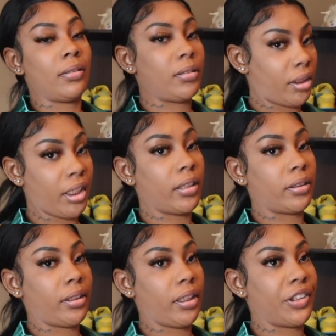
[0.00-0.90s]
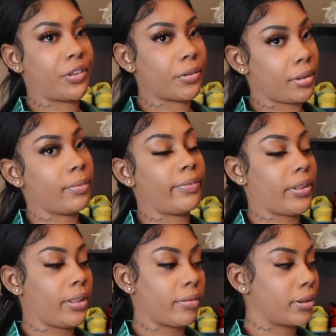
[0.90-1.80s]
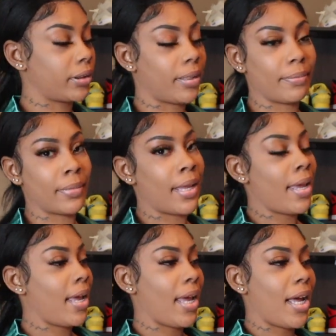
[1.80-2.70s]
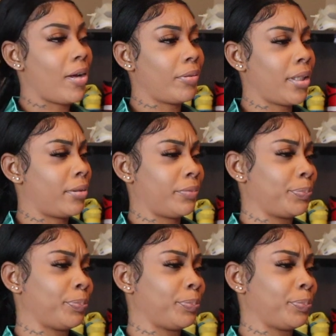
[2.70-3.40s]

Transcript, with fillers: TLC's creep video or something. I don't know.